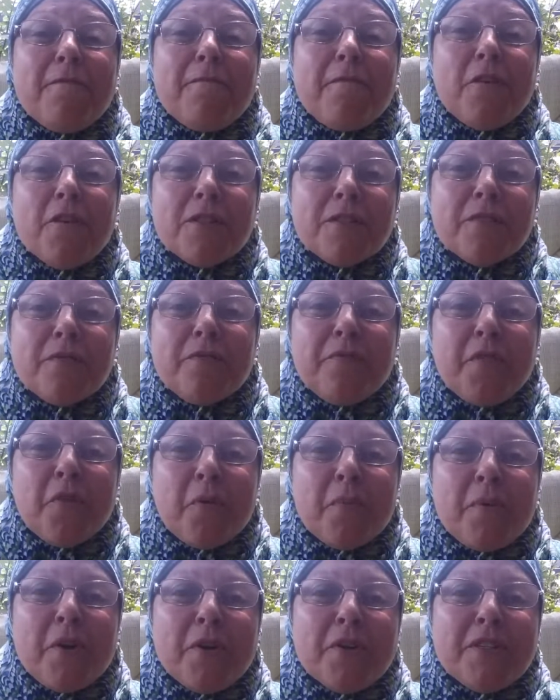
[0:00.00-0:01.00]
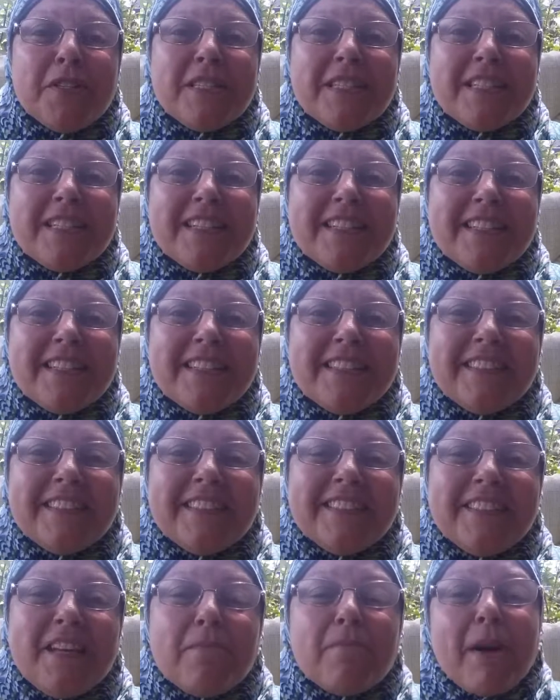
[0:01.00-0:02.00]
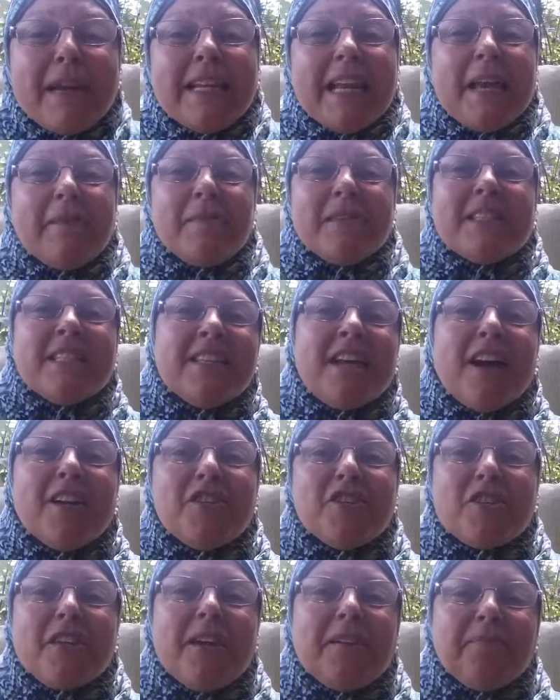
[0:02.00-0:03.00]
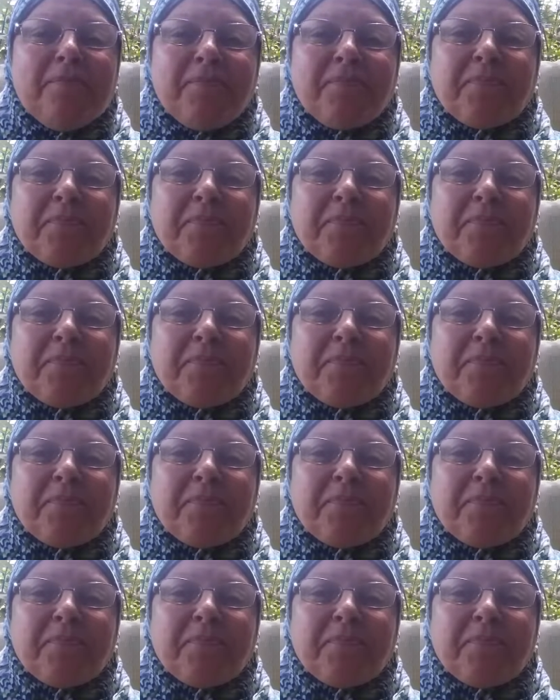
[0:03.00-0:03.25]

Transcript: First and foremost, my name is Najla.